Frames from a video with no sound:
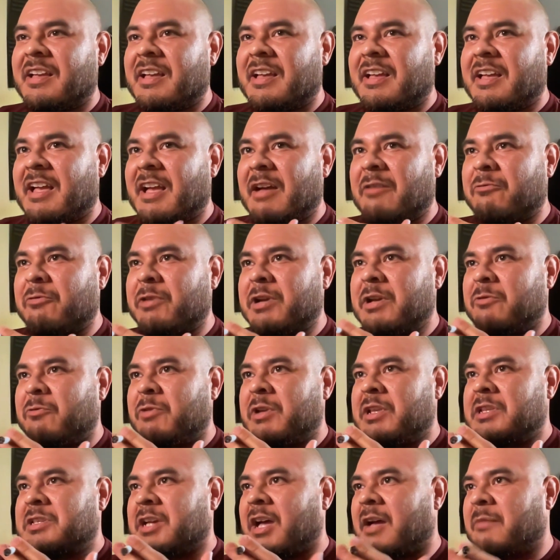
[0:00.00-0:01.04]
And we
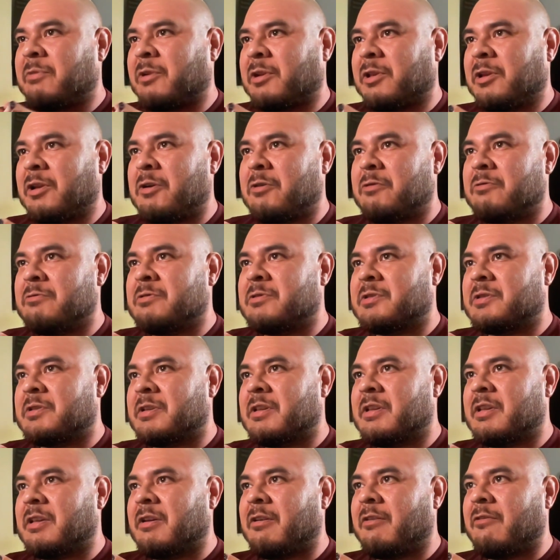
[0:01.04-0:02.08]
top clones
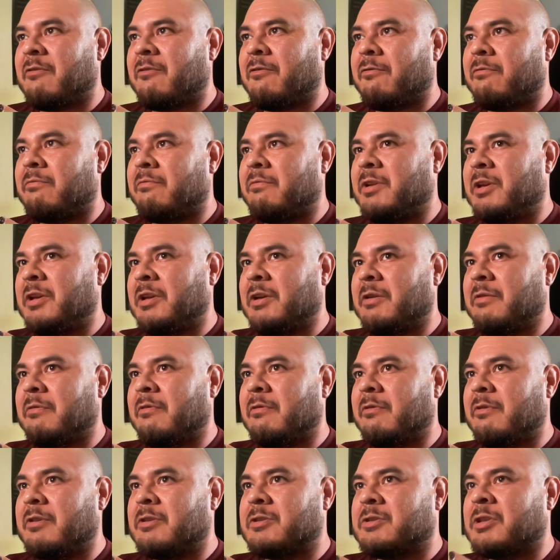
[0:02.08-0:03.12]

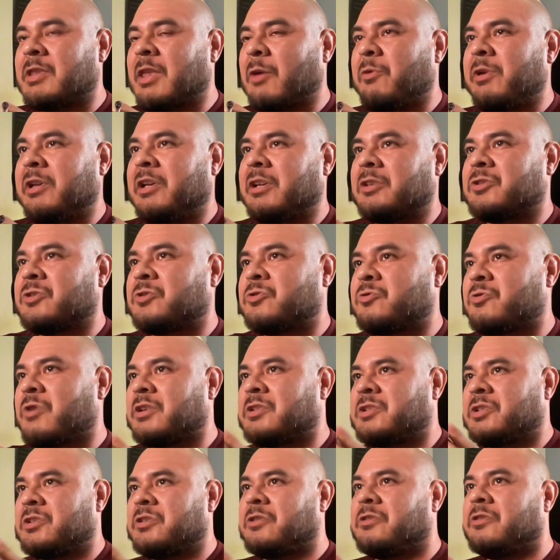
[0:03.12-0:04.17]
so that we could
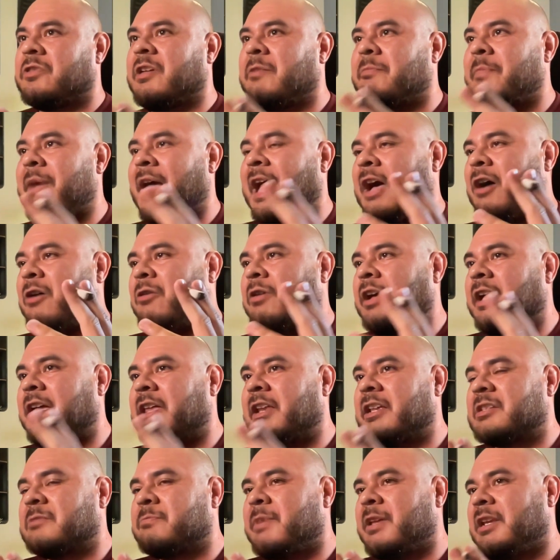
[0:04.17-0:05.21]
structure them out and get as
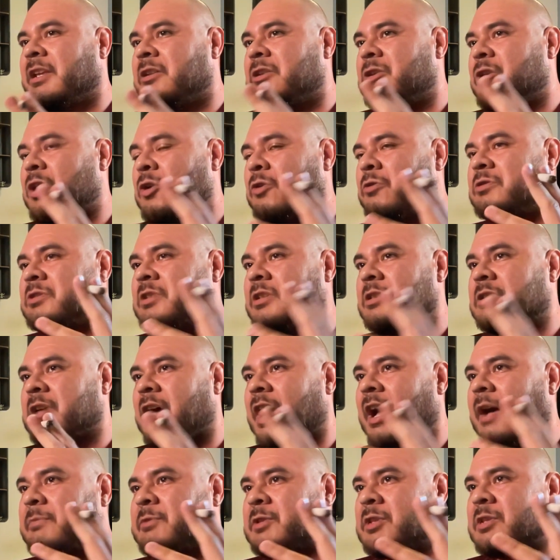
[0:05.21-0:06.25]
many nodes and
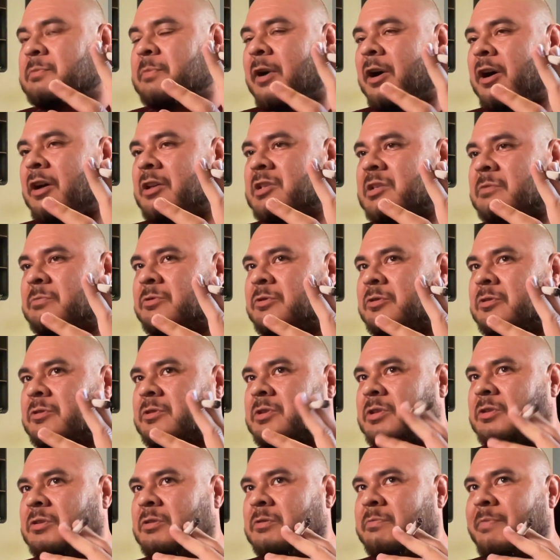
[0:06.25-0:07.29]
tops as possible
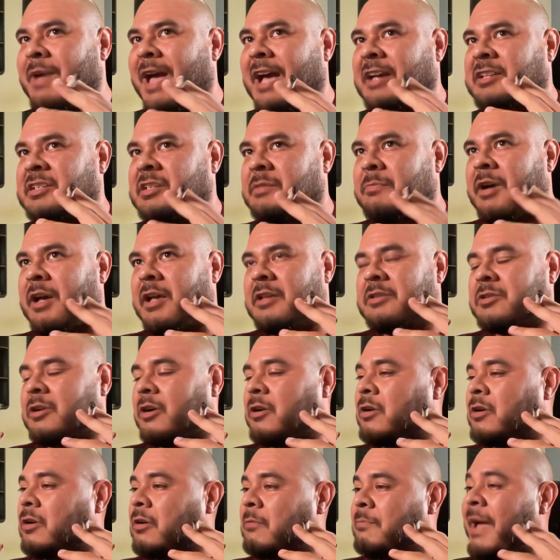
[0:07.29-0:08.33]
to
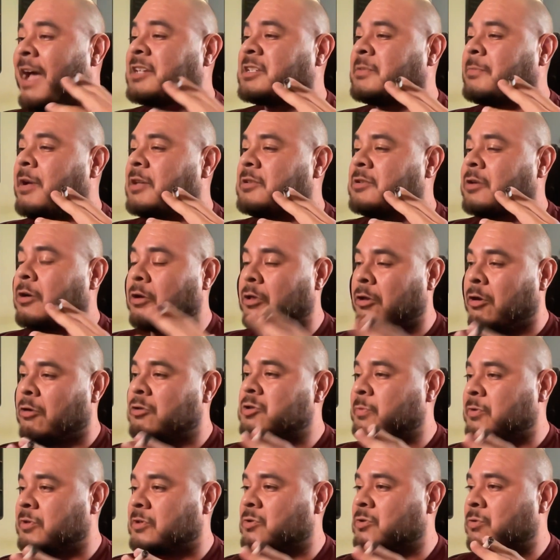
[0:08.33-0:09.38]
maximize our clones per
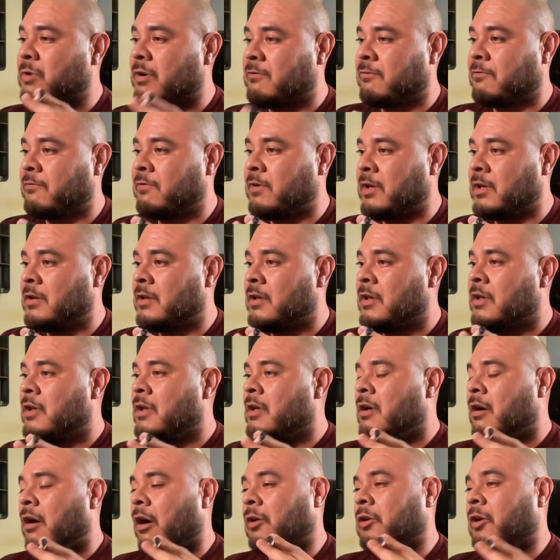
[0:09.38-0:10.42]
square foot
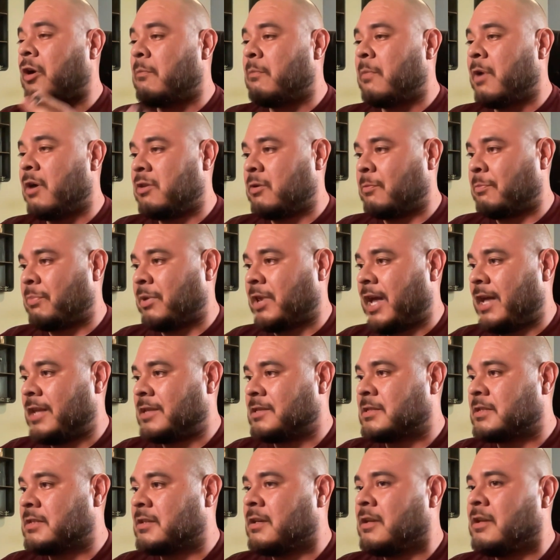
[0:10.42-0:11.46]
on our mother plants.